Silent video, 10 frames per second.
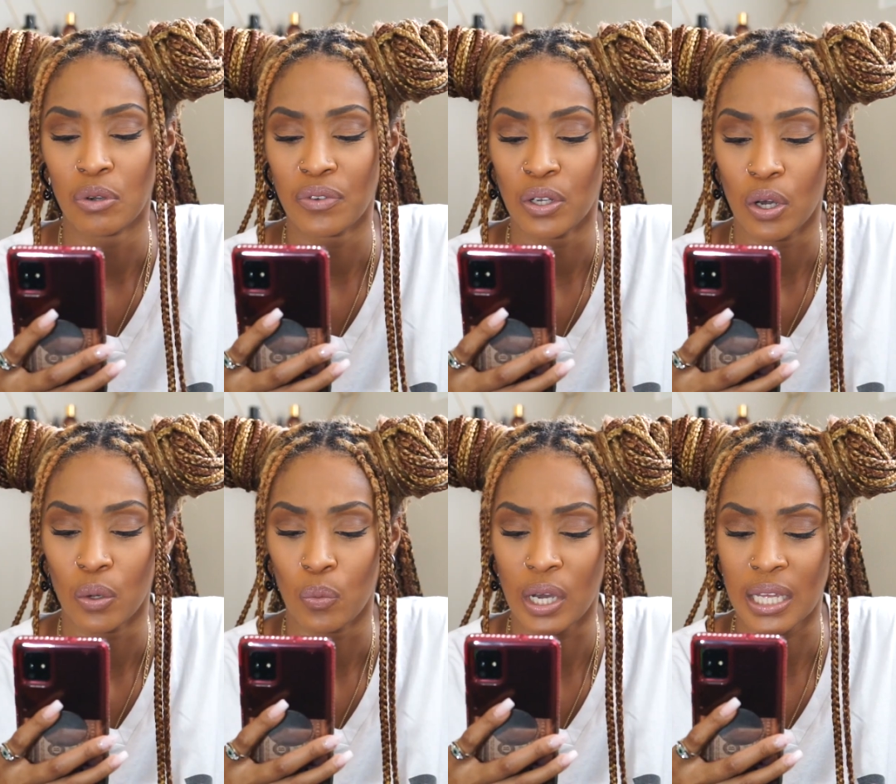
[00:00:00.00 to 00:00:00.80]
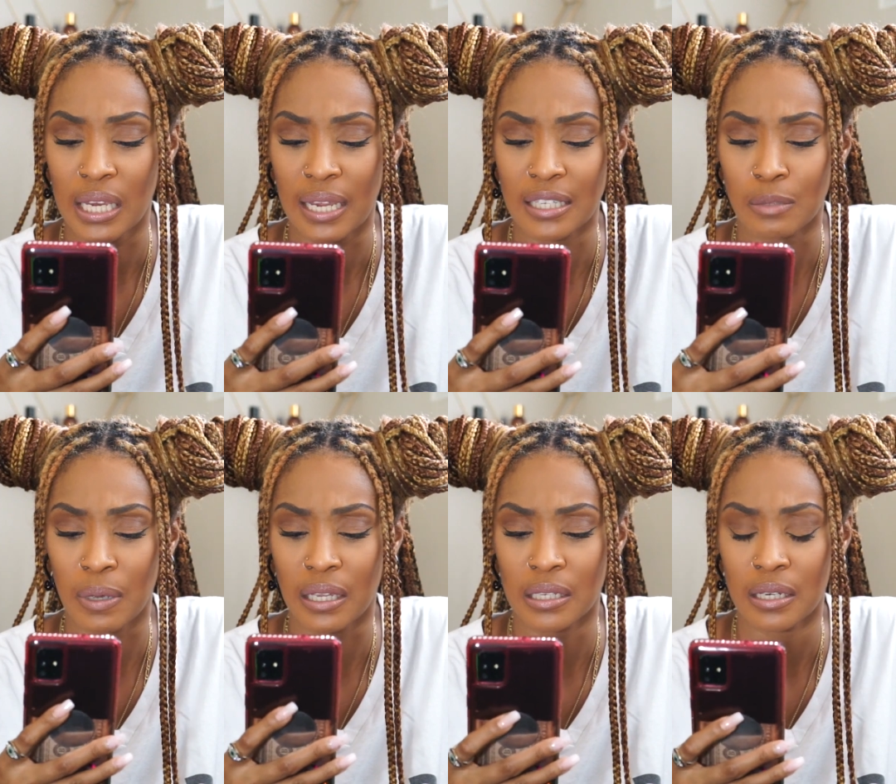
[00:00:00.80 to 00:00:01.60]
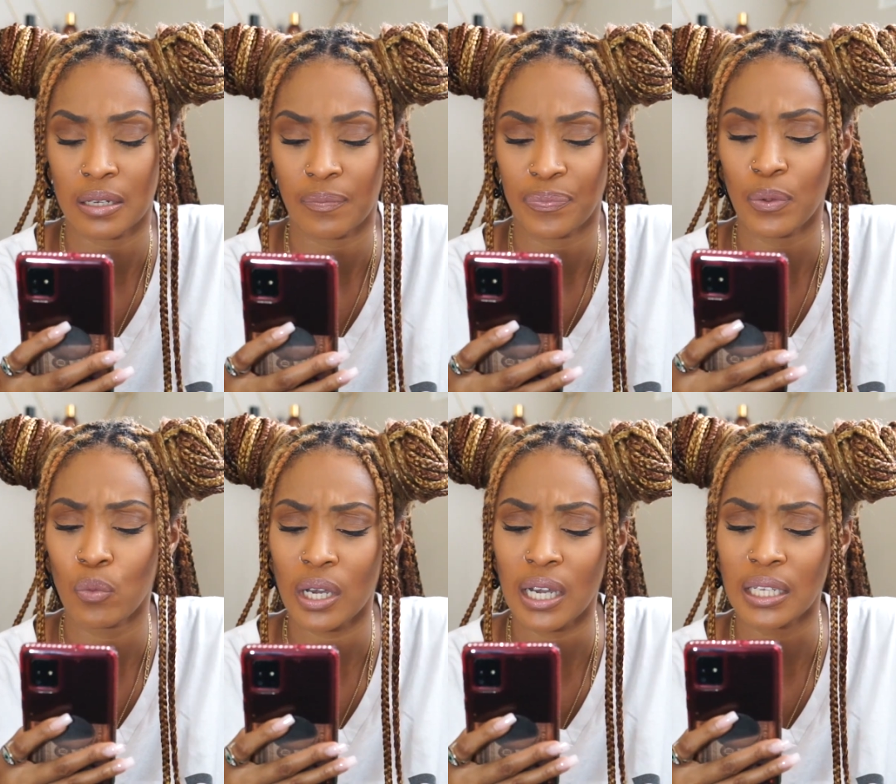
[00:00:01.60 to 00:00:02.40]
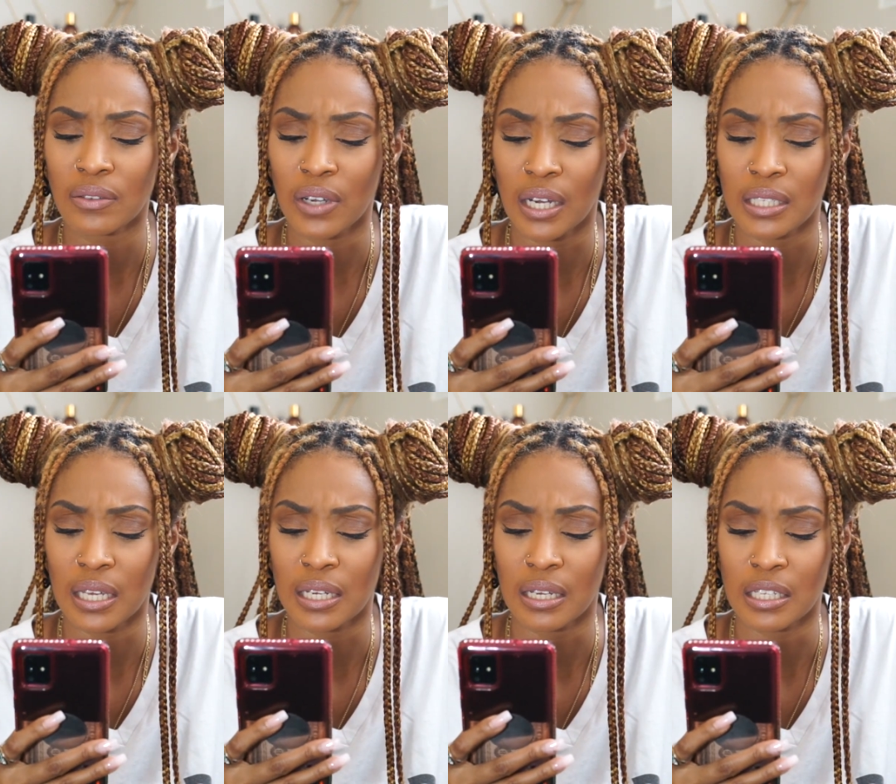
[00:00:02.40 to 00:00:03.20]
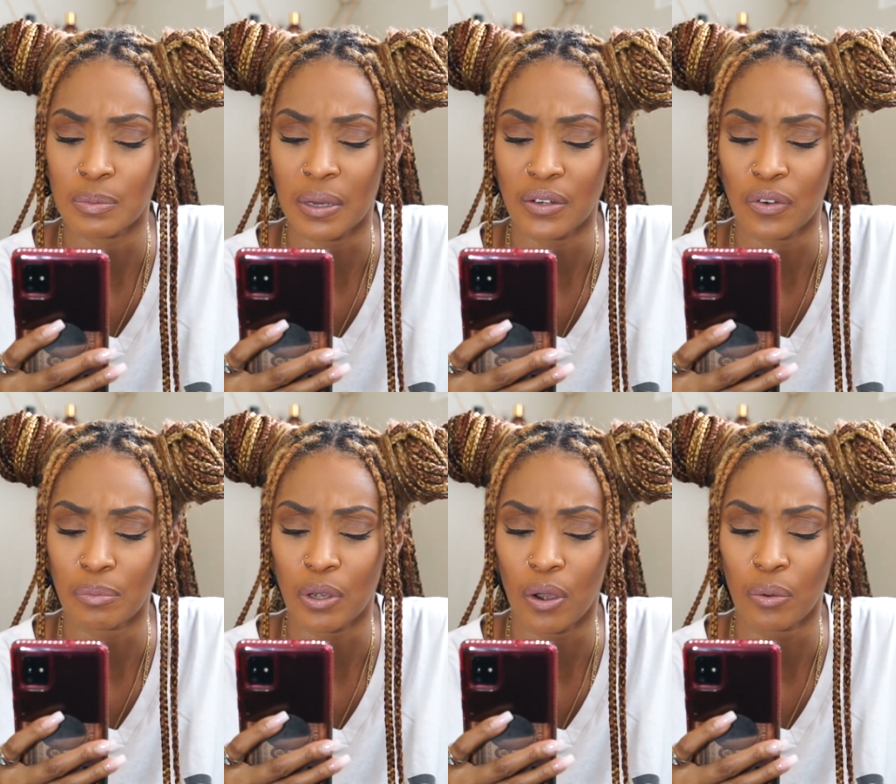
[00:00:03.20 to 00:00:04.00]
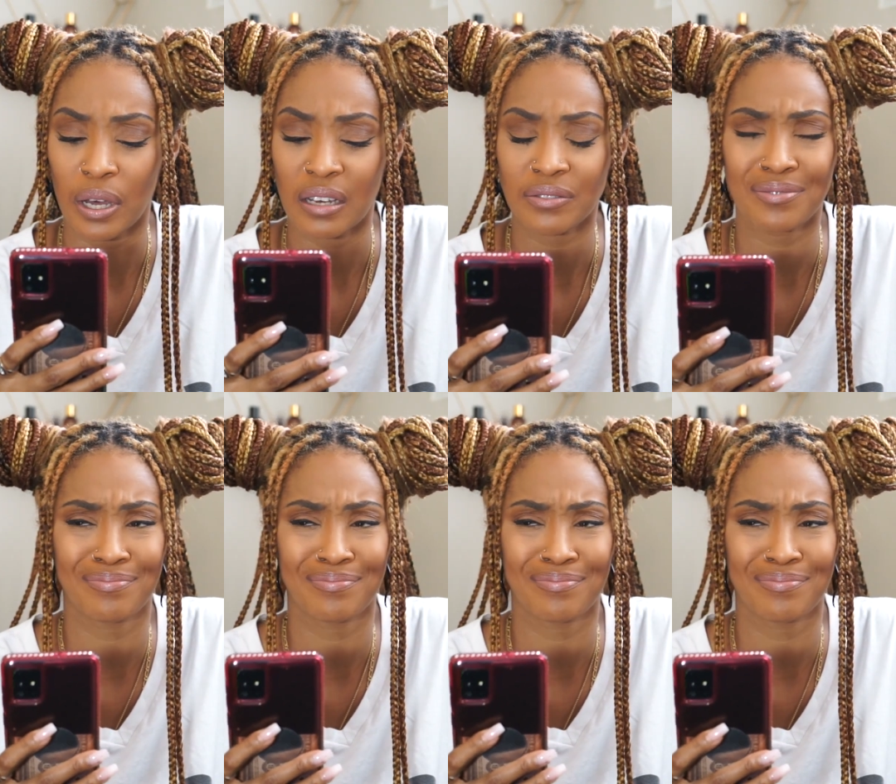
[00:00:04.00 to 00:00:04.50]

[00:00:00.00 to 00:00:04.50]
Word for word: Moving on, what can I expect? What kind of content can I expect from your OF?